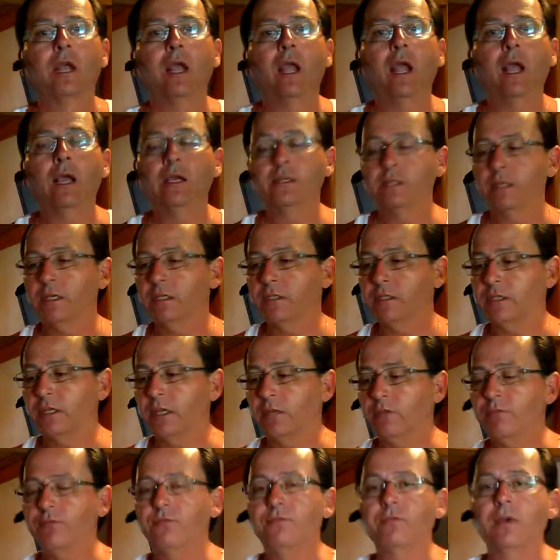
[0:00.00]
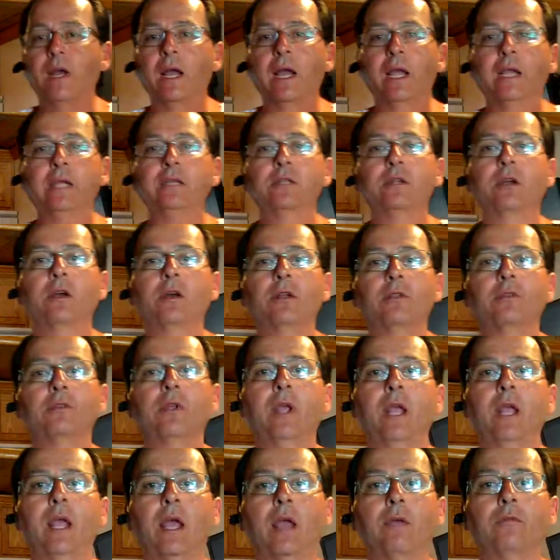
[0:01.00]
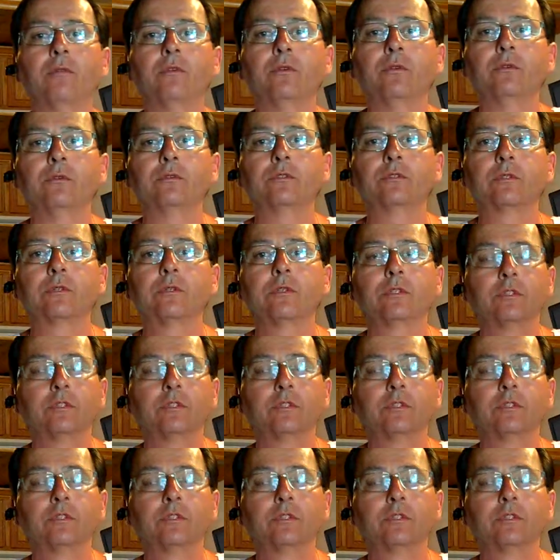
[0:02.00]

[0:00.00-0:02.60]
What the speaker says: As I said, find other avenues.